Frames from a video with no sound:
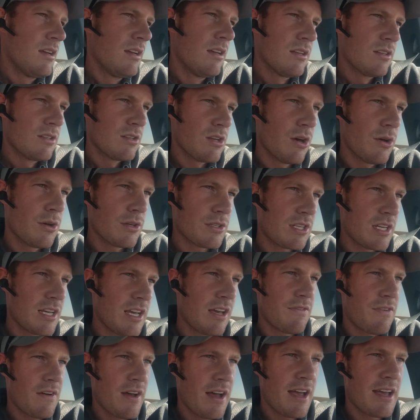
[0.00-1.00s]
So we'll see
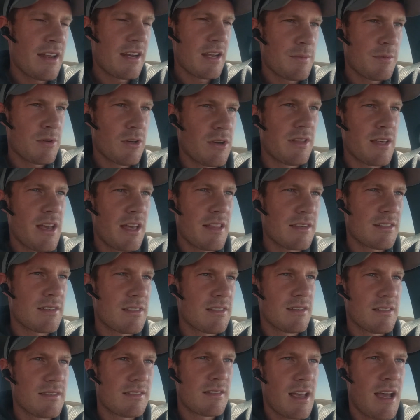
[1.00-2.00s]
if I end up doing that
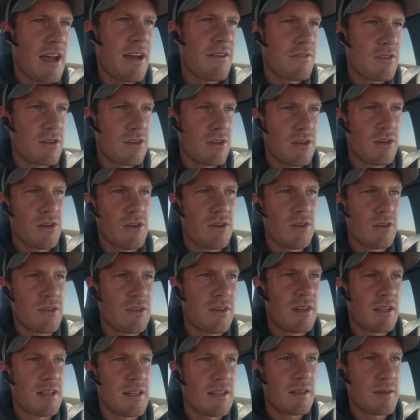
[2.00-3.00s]
this
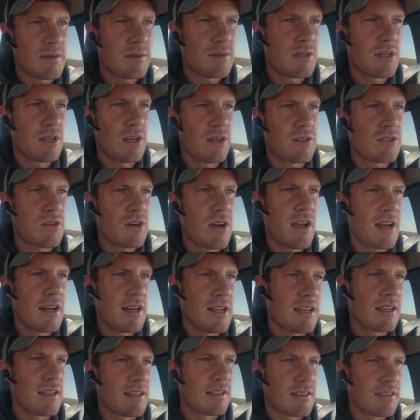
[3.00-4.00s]
afternoon. Still trying
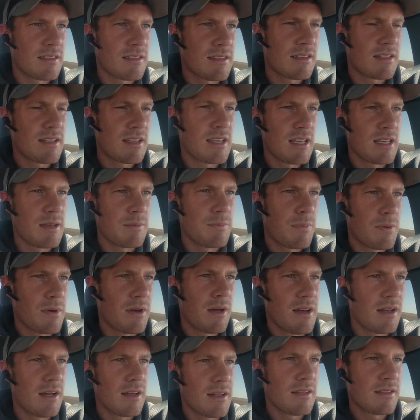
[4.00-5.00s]
to keep
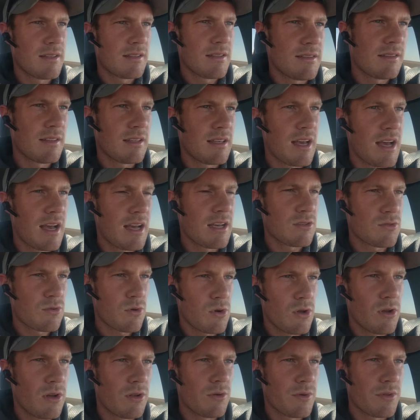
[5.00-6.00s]
the guys
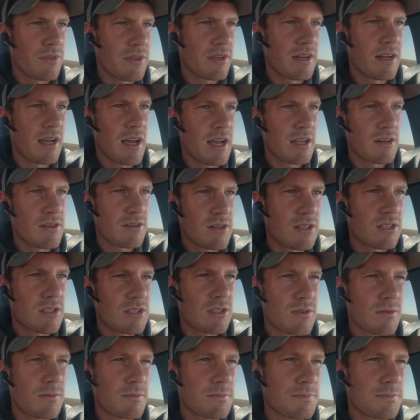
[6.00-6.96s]
rolling with anhydrous.